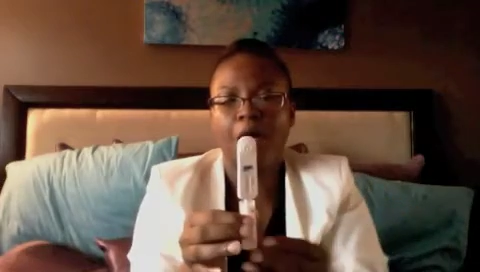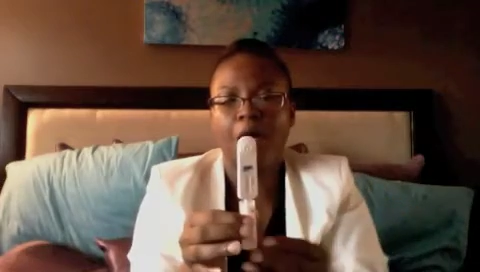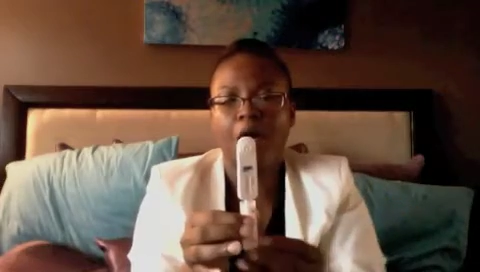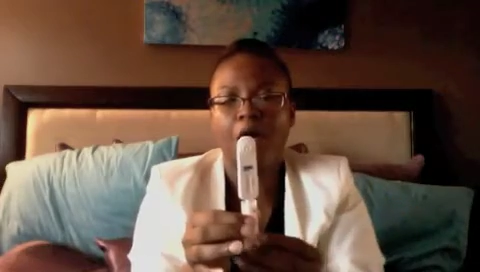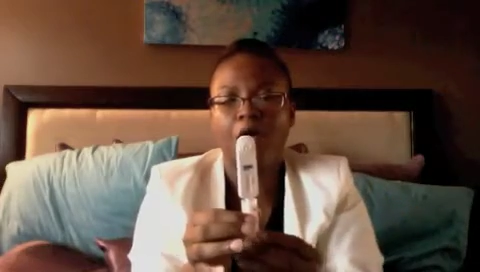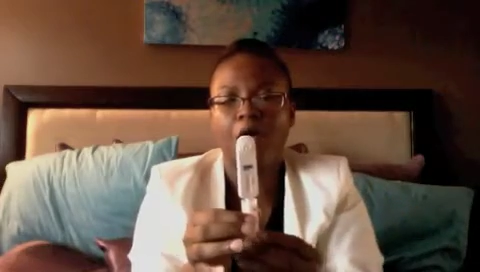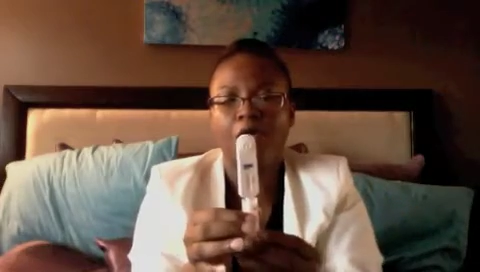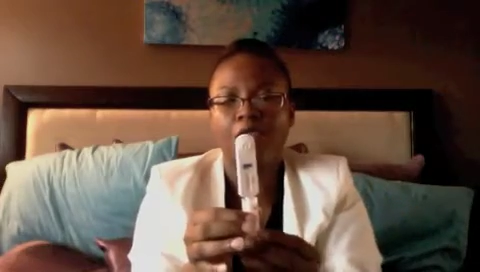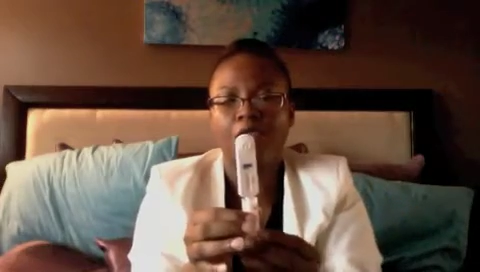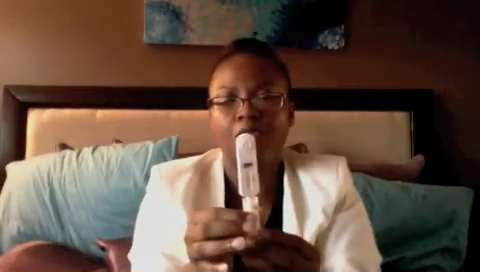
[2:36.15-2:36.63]

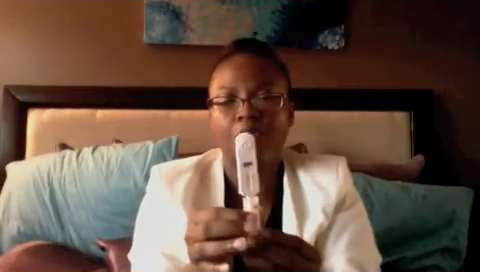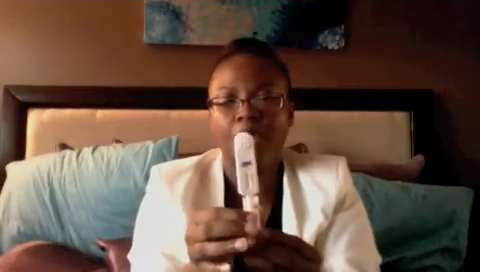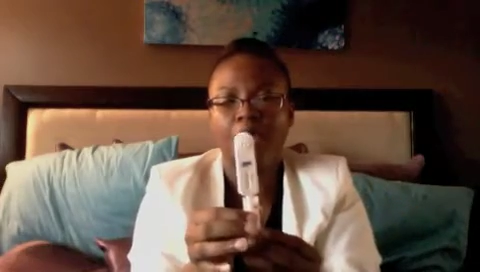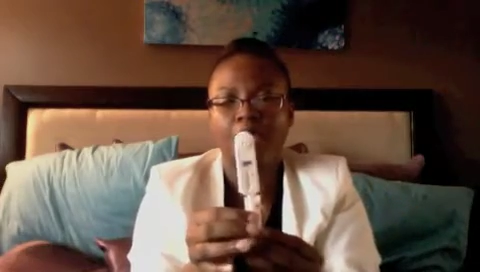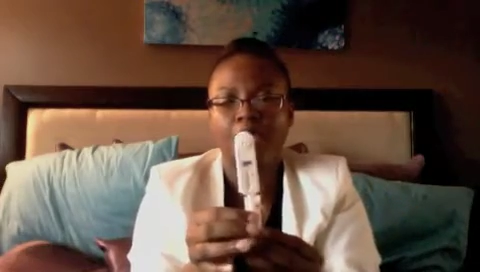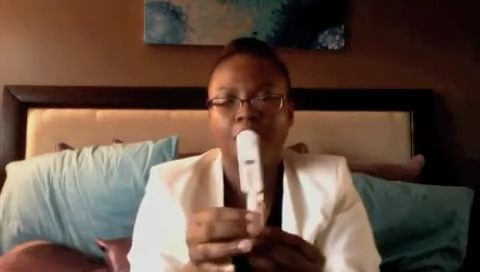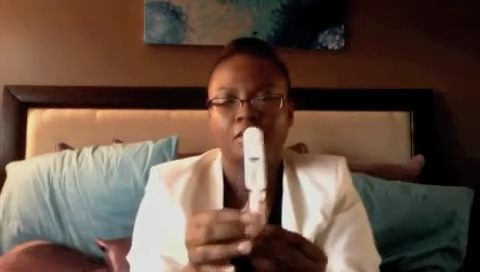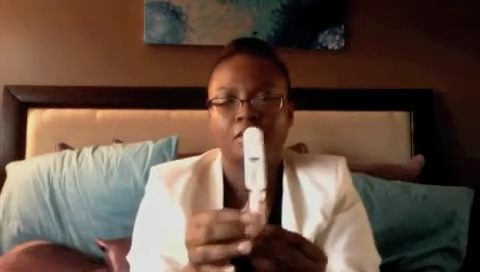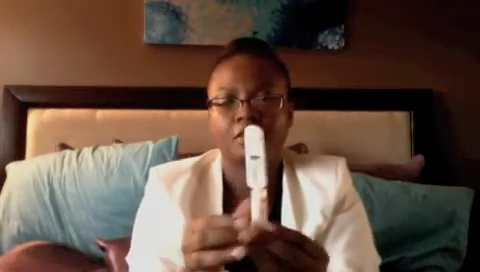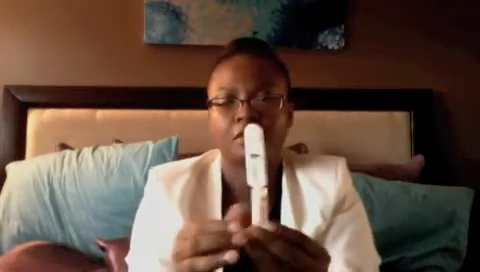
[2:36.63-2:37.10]
all the
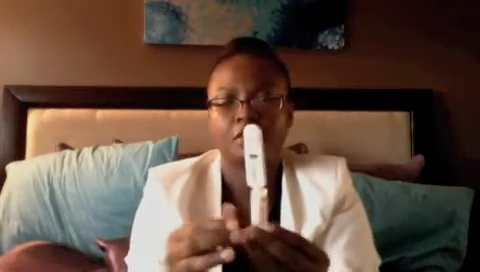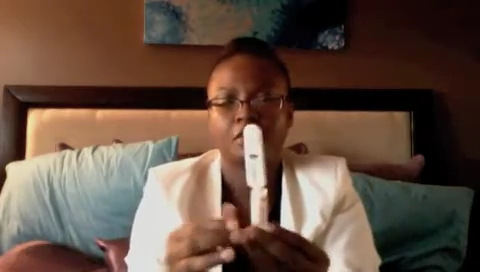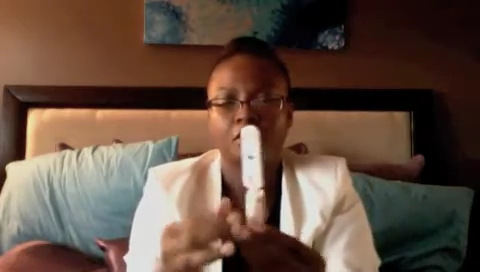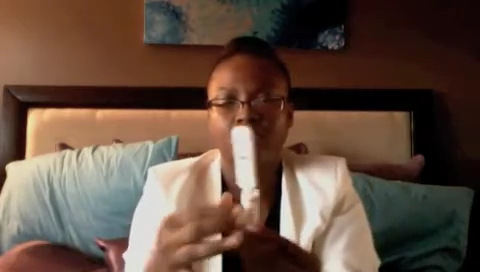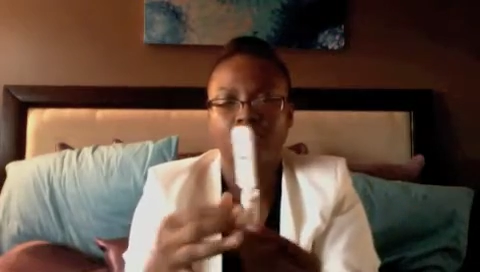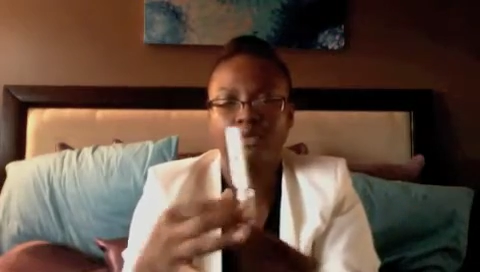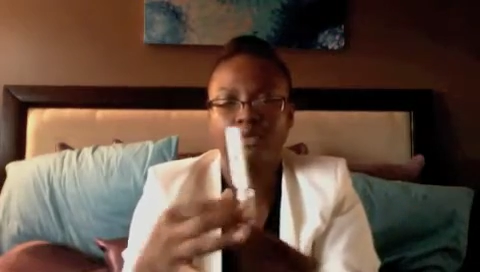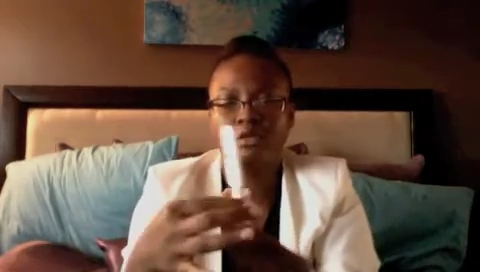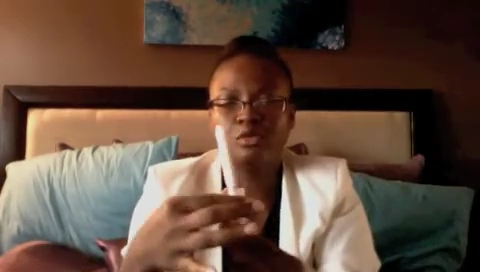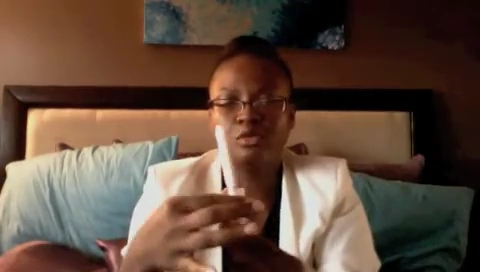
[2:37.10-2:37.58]
way into the
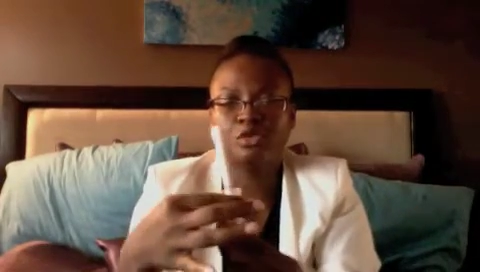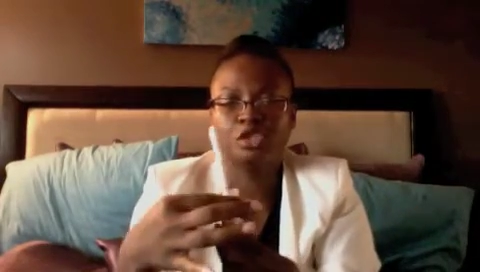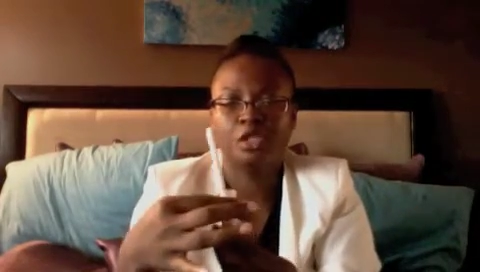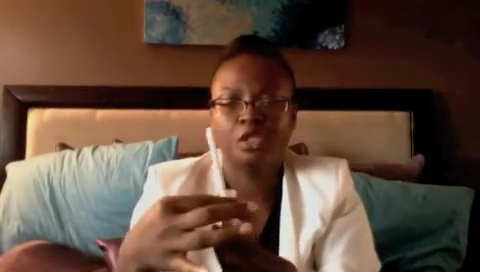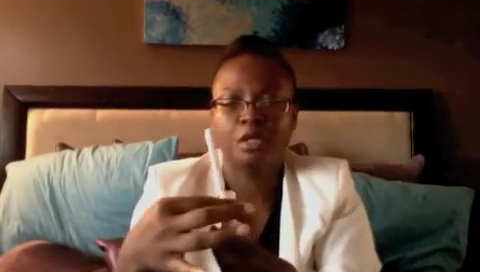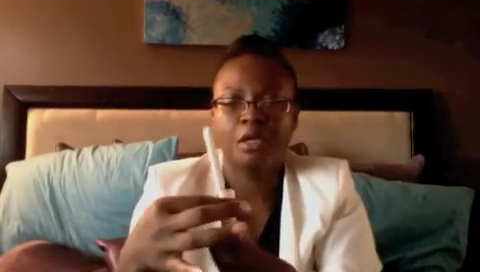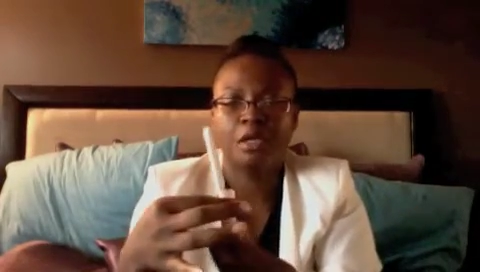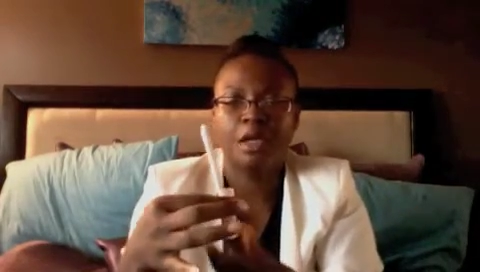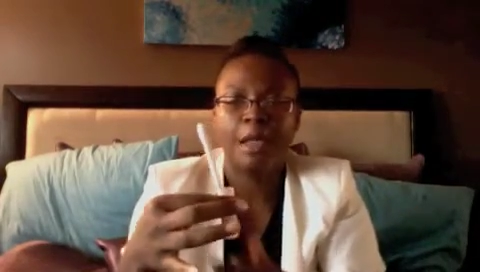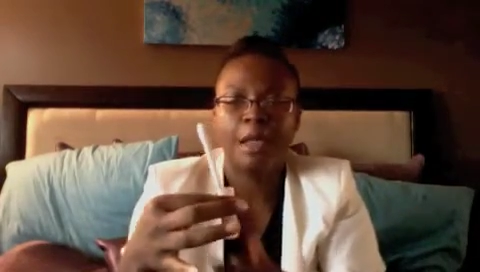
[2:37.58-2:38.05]

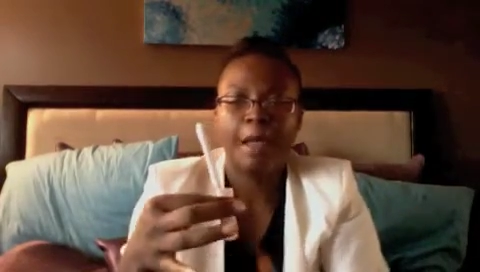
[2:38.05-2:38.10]
solution.